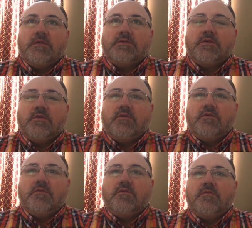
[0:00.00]

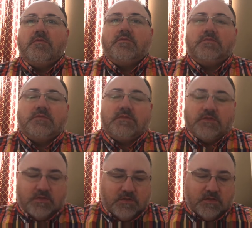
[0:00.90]
So
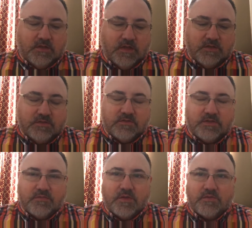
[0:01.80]
yeah, so
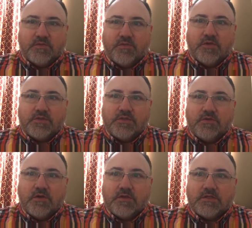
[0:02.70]
sometimes we'll put two
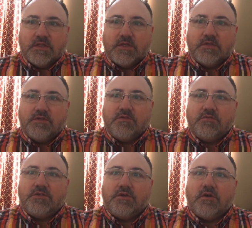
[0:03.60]
hooks and then
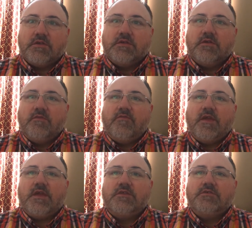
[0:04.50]
two chunks of
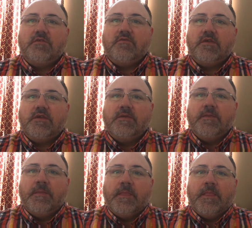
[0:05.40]
anchovy
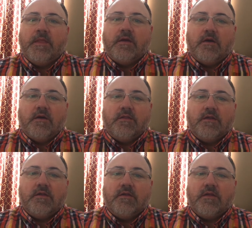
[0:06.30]
on
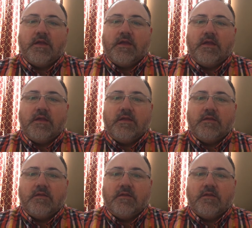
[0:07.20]
there, and